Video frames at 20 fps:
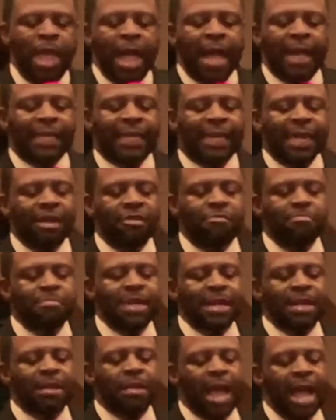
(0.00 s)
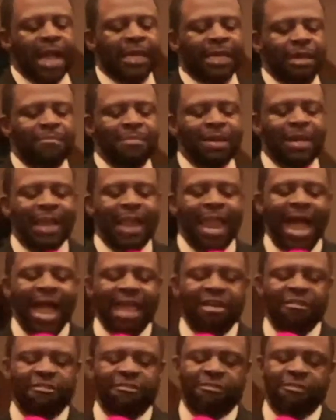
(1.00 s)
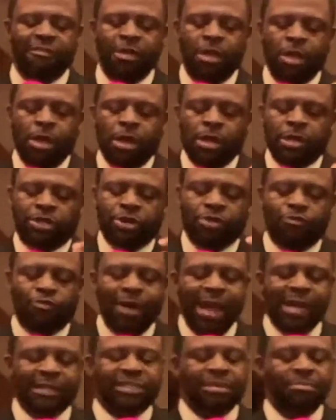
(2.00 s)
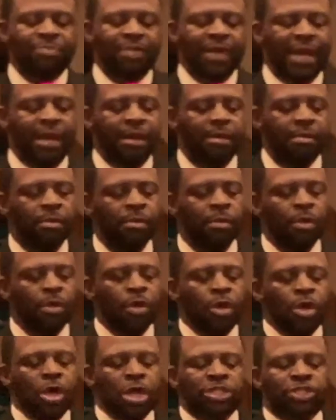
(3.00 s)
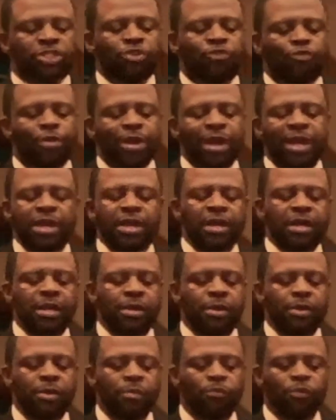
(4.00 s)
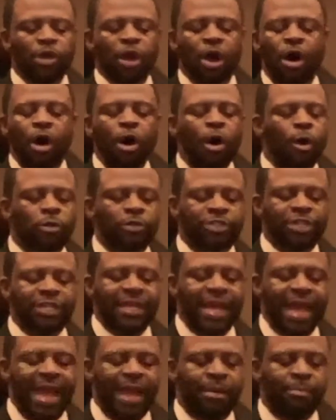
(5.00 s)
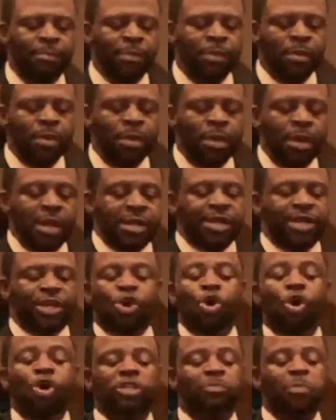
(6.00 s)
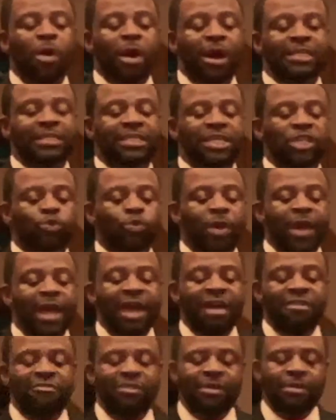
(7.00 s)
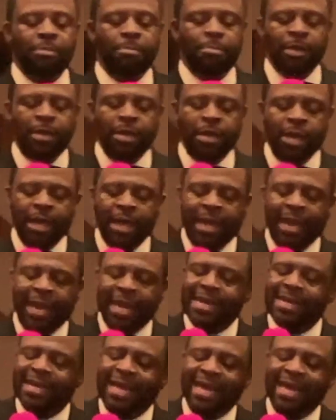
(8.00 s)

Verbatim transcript: I give me, I give me life to ransom thee. Surrender your all to them. Then the course part, it says, wherever he